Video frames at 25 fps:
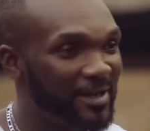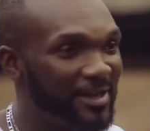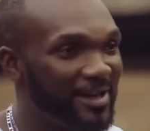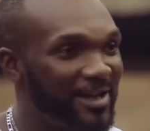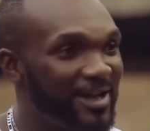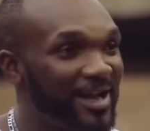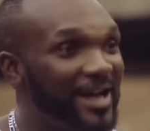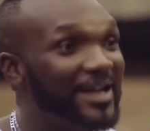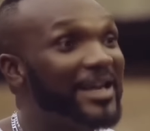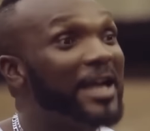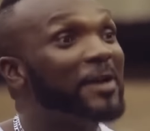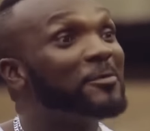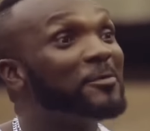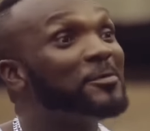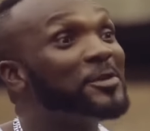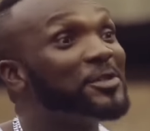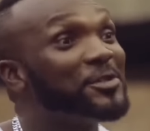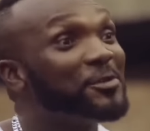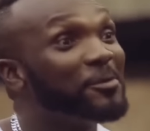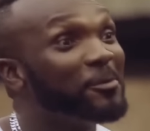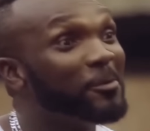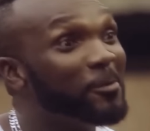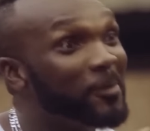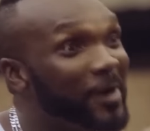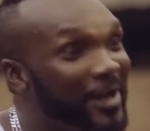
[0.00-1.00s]
And I wish you
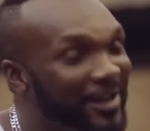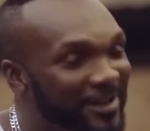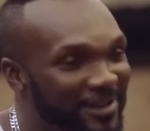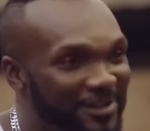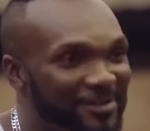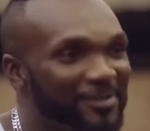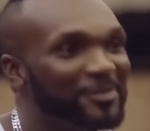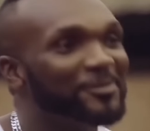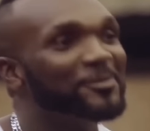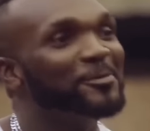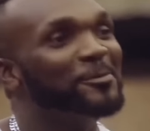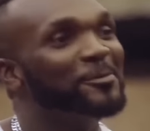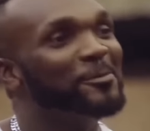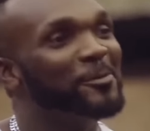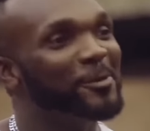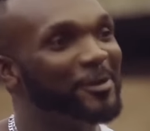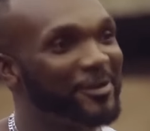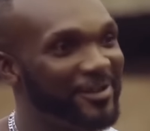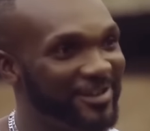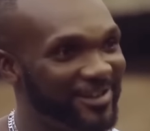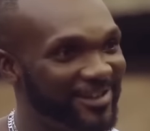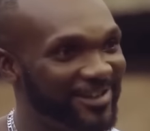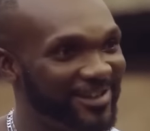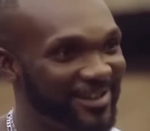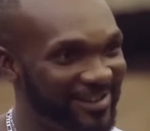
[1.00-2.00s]
well in your new work.
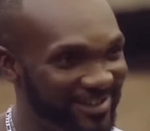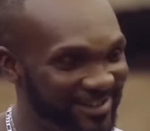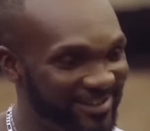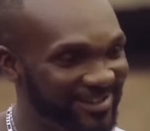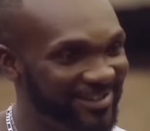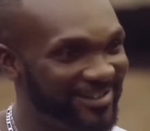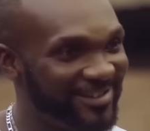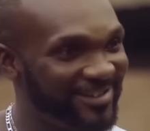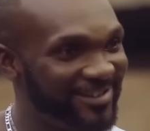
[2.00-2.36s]
Eh? Thank